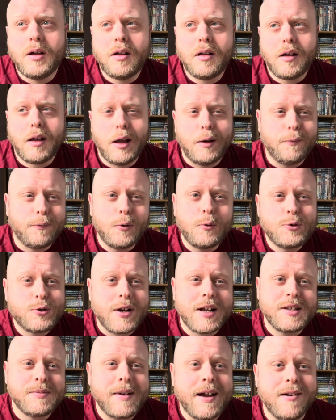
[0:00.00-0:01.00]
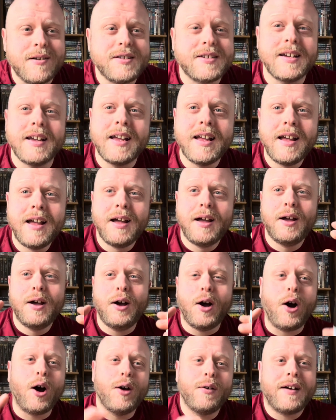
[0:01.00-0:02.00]
in full transparency,
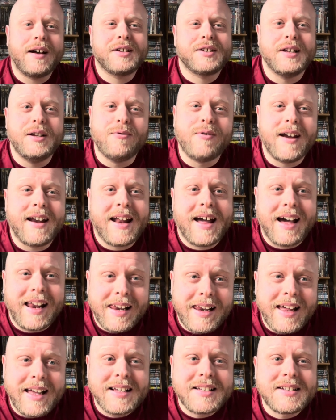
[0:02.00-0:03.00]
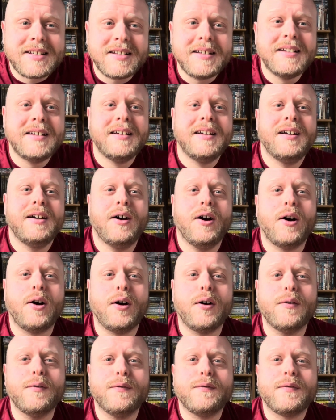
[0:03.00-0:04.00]
I've actually written out a list
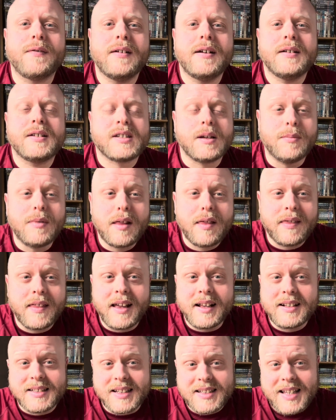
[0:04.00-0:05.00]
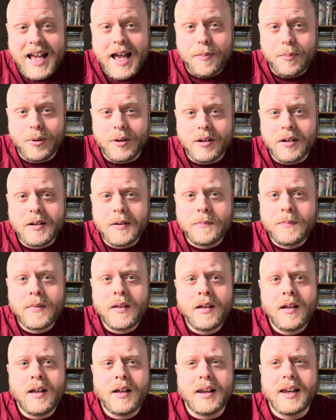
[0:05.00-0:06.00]
of some of the things that's happened,
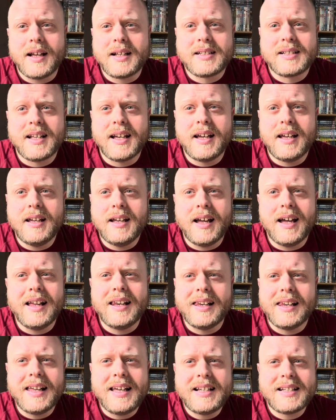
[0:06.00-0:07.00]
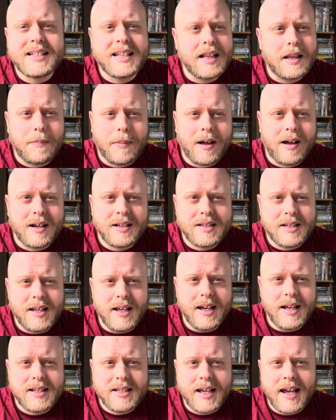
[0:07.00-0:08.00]
let's say at least in the past
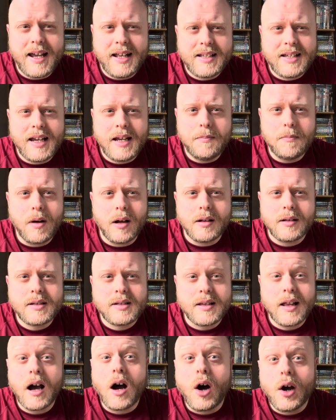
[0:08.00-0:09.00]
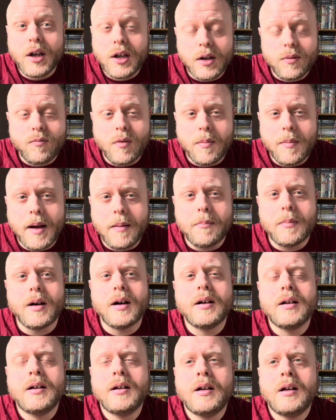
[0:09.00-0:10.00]
year to 18 months that I can remember,
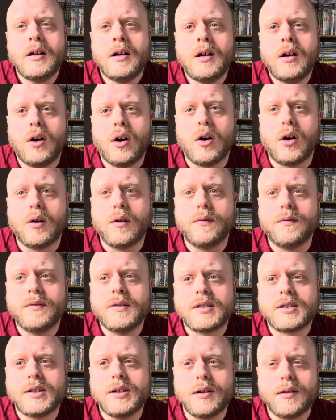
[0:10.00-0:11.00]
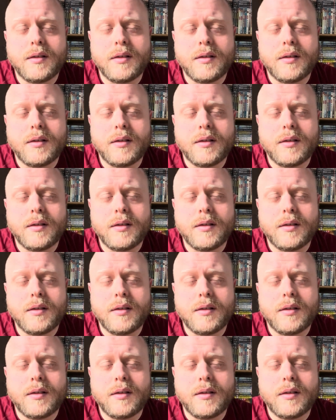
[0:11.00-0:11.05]
of certain